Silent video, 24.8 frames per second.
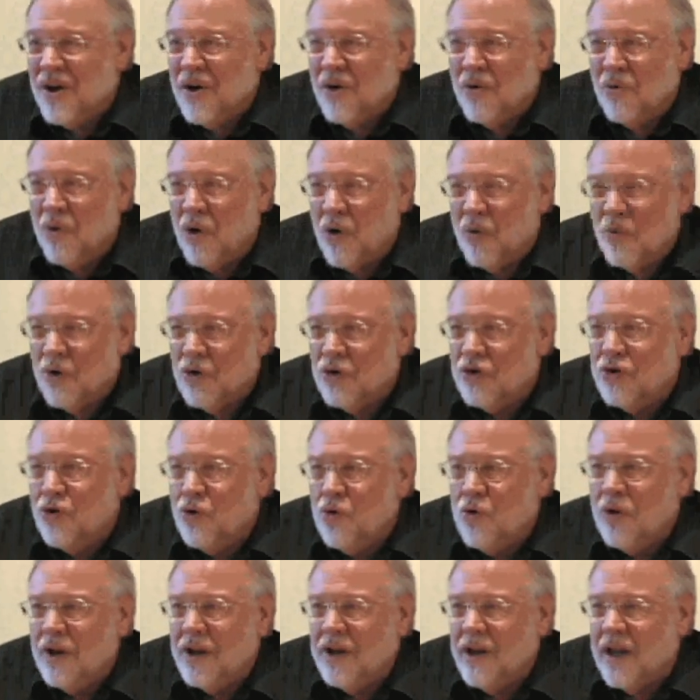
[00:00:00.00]
What we're
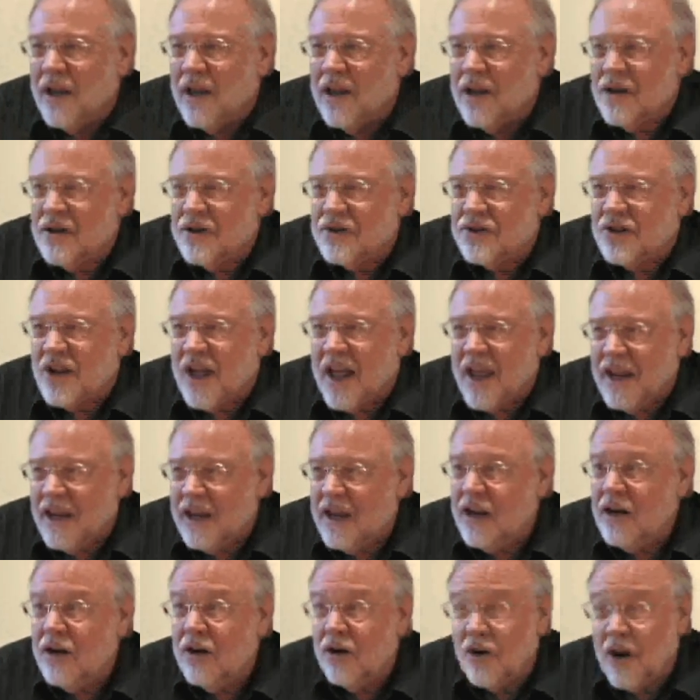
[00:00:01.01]
doing is
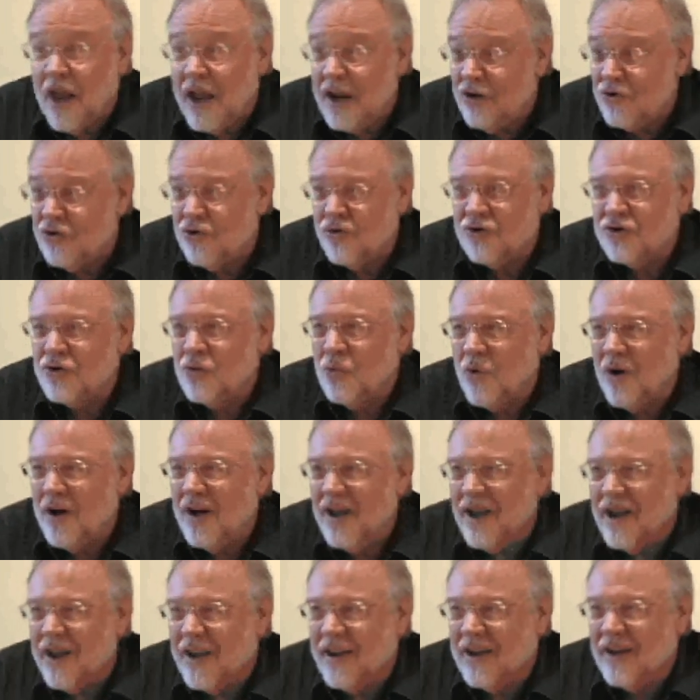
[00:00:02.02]
taking nature's
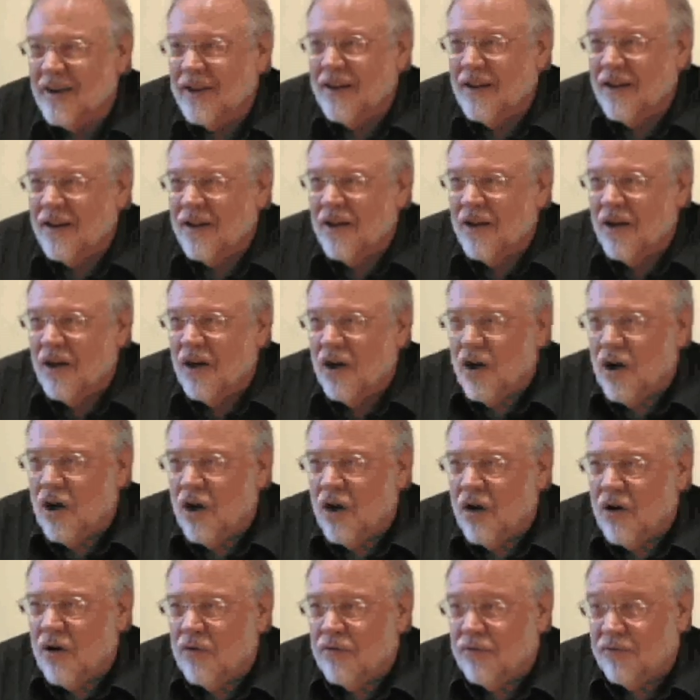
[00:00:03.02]
way
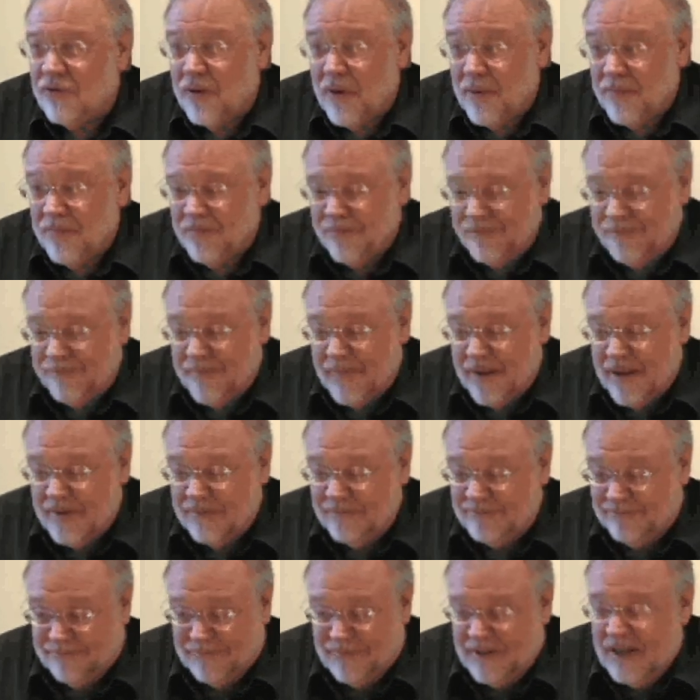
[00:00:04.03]
of
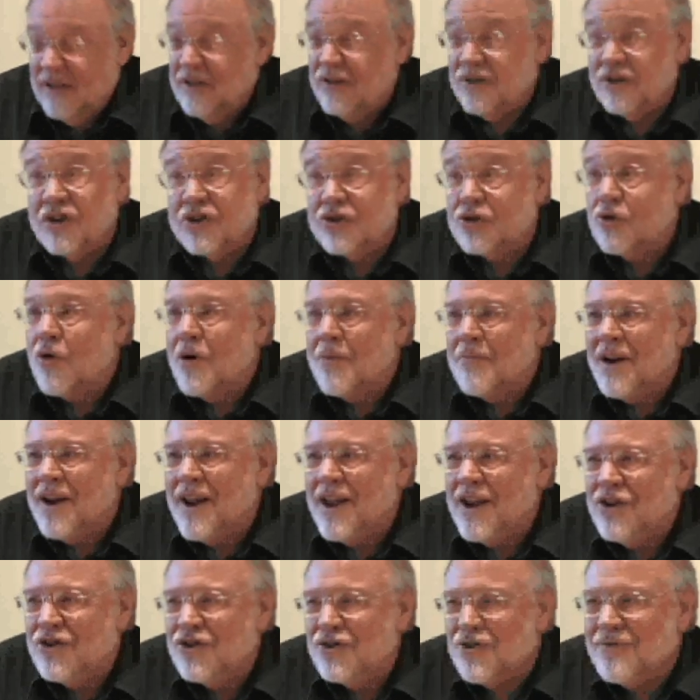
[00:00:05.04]

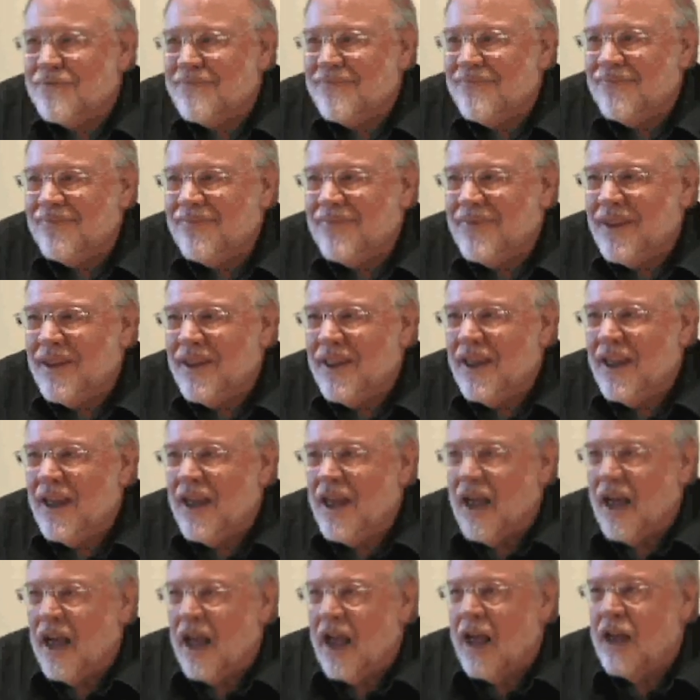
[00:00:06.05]
discrimination
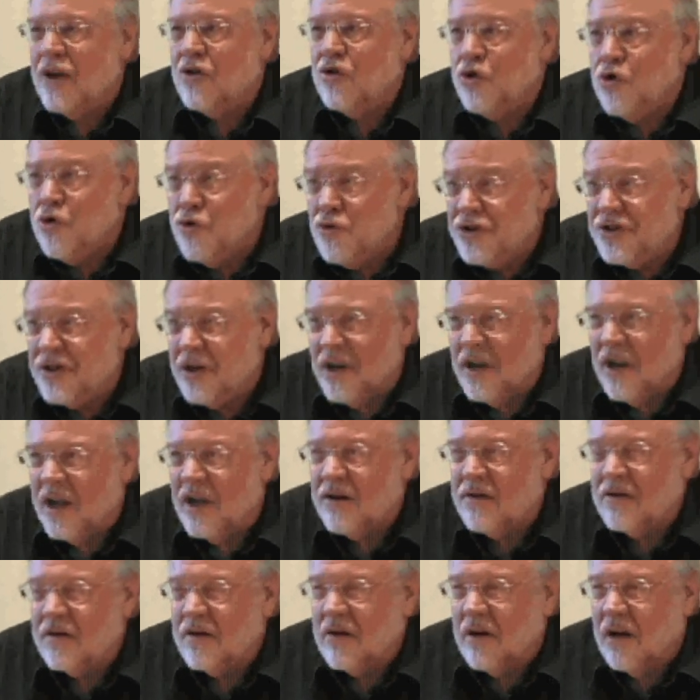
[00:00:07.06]
and using
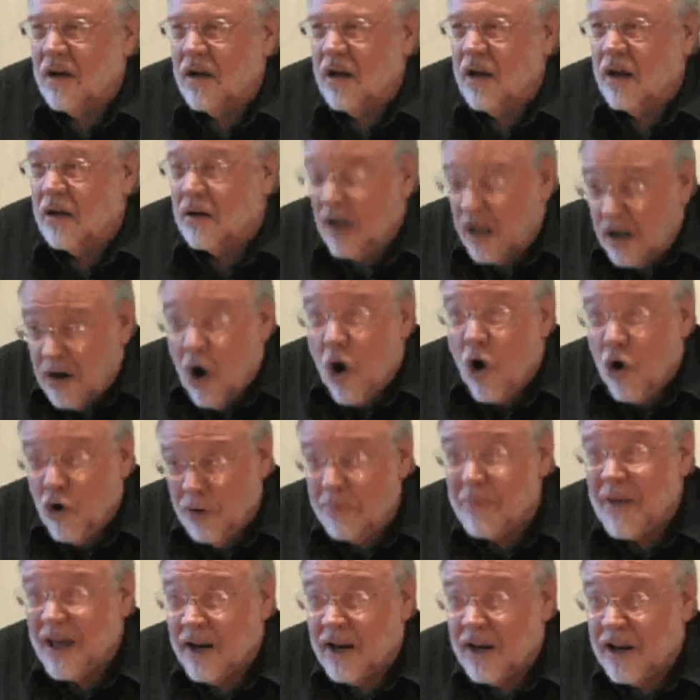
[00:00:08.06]
it and
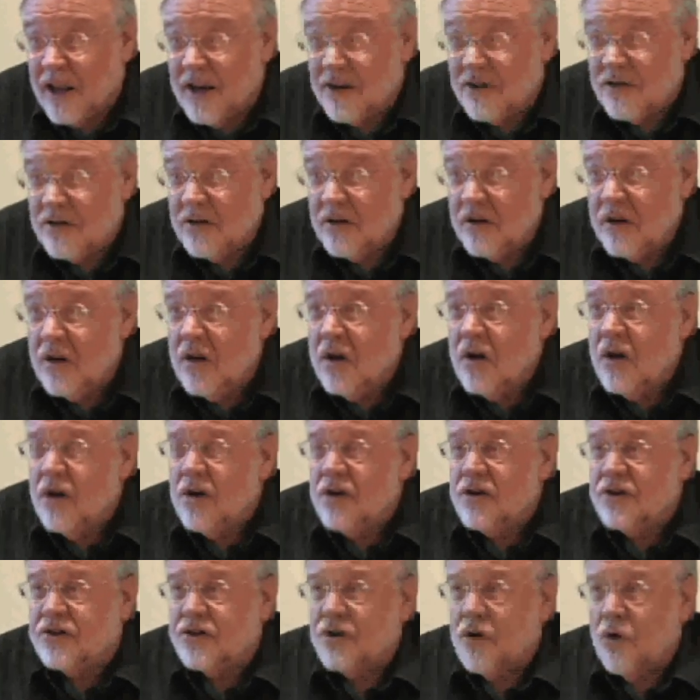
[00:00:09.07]
augmenting it
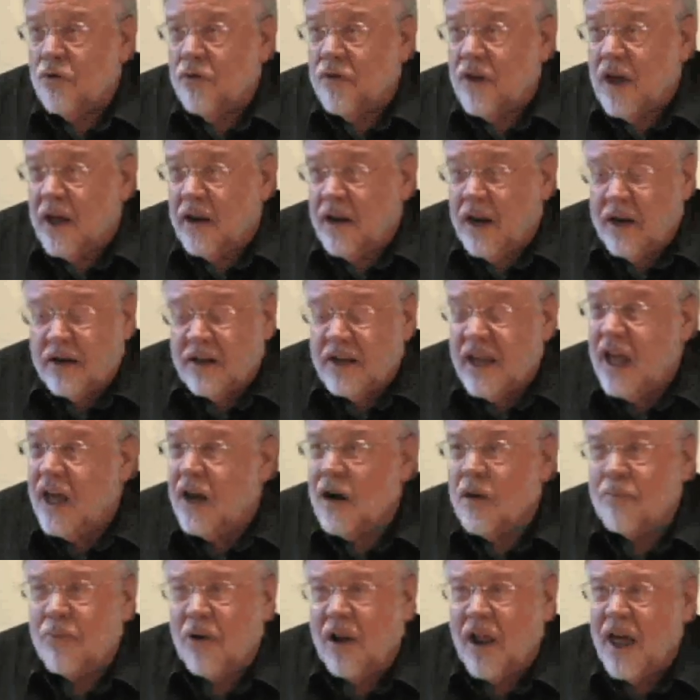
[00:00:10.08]
so that it can
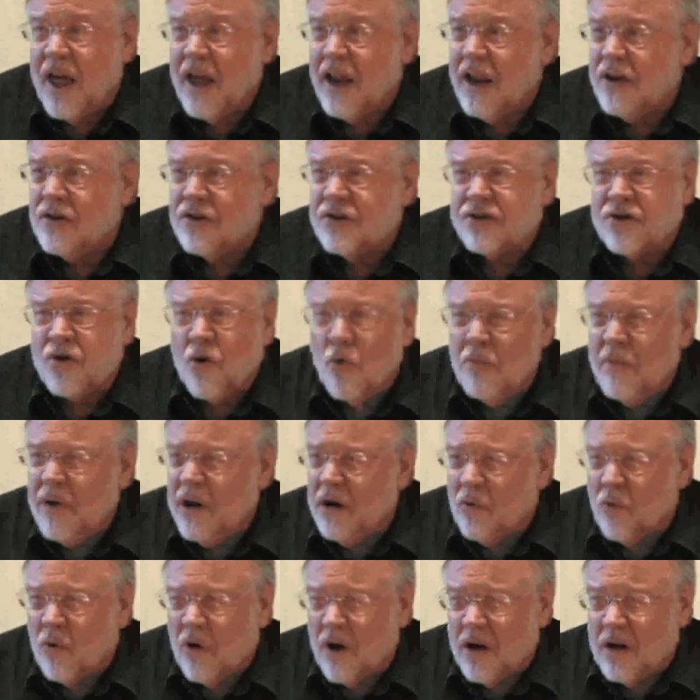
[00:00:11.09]
apply in so
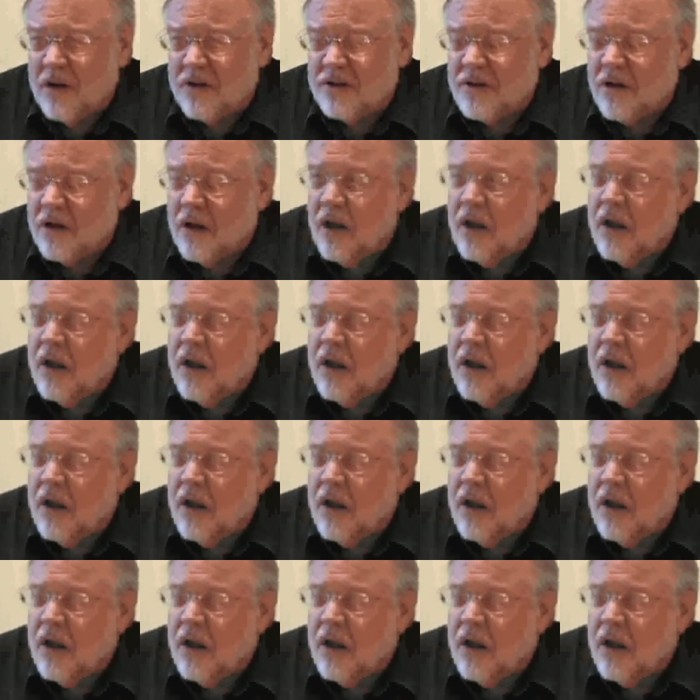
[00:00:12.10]
many ways.